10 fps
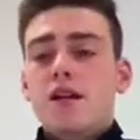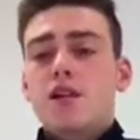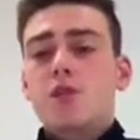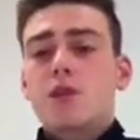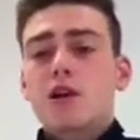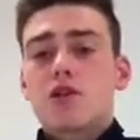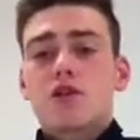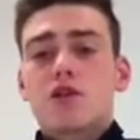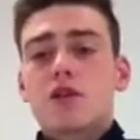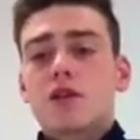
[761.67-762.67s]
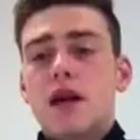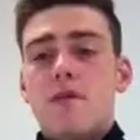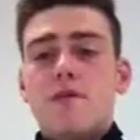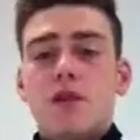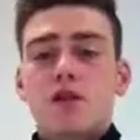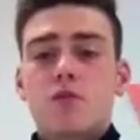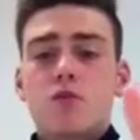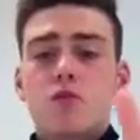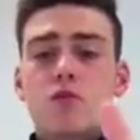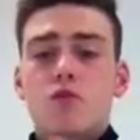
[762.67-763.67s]
This is because that person
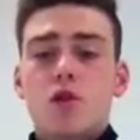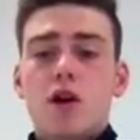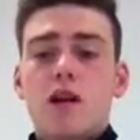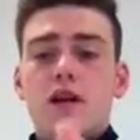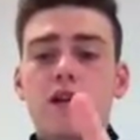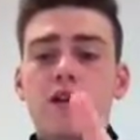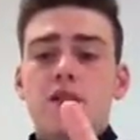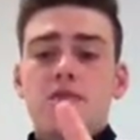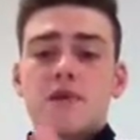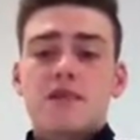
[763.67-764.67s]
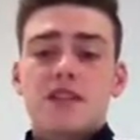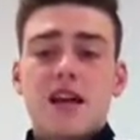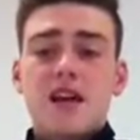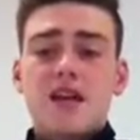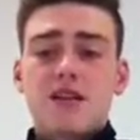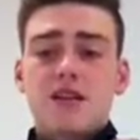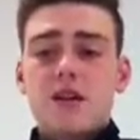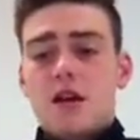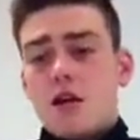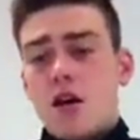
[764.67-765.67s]
will be more likely to make mistakes,
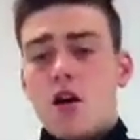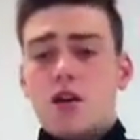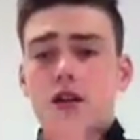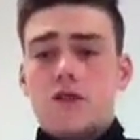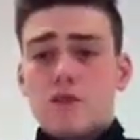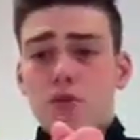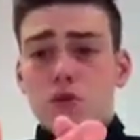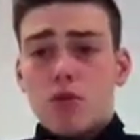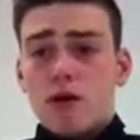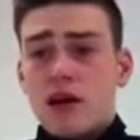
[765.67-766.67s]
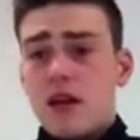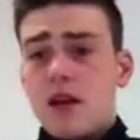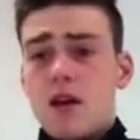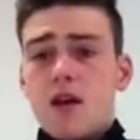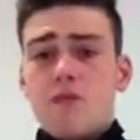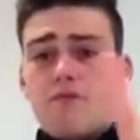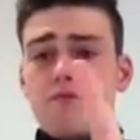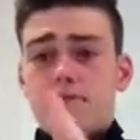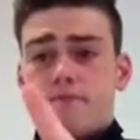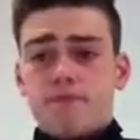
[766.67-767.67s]
give the ball away,
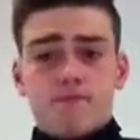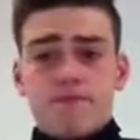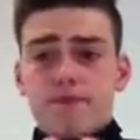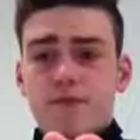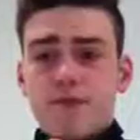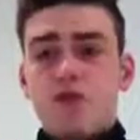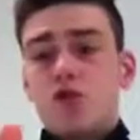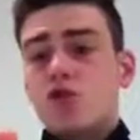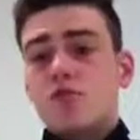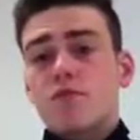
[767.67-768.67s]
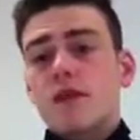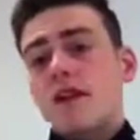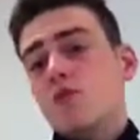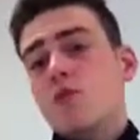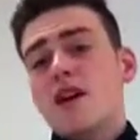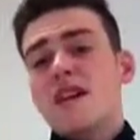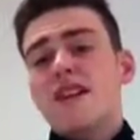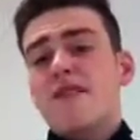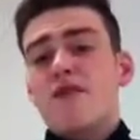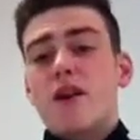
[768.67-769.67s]
just is weaker
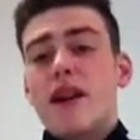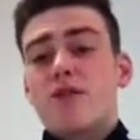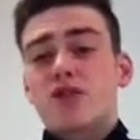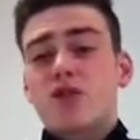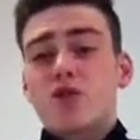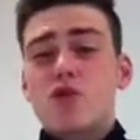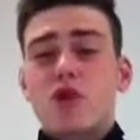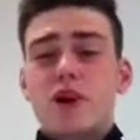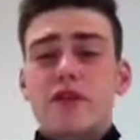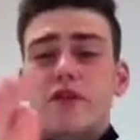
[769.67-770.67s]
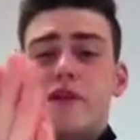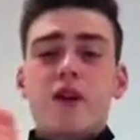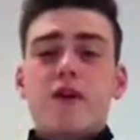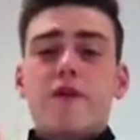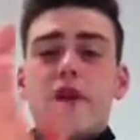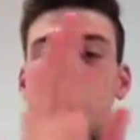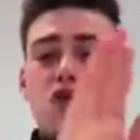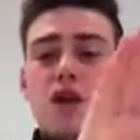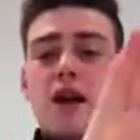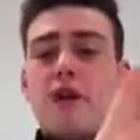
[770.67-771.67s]
than everyone else, so you kind of
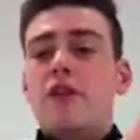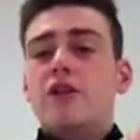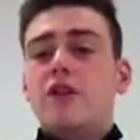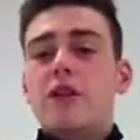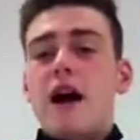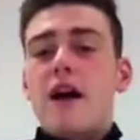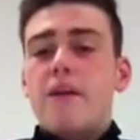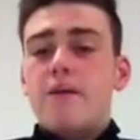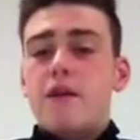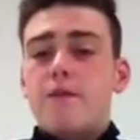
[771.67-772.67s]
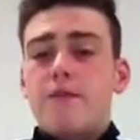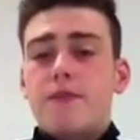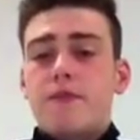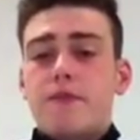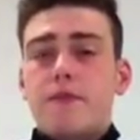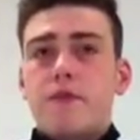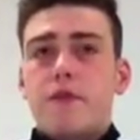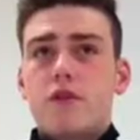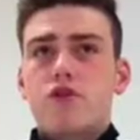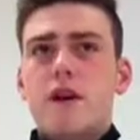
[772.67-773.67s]
focus your areas on that area,
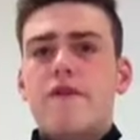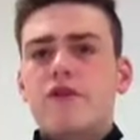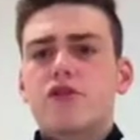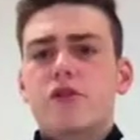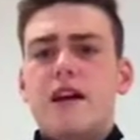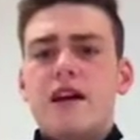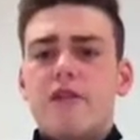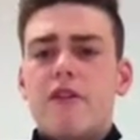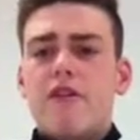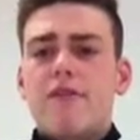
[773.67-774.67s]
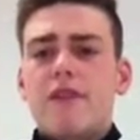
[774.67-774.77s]
focus your efforts on that area,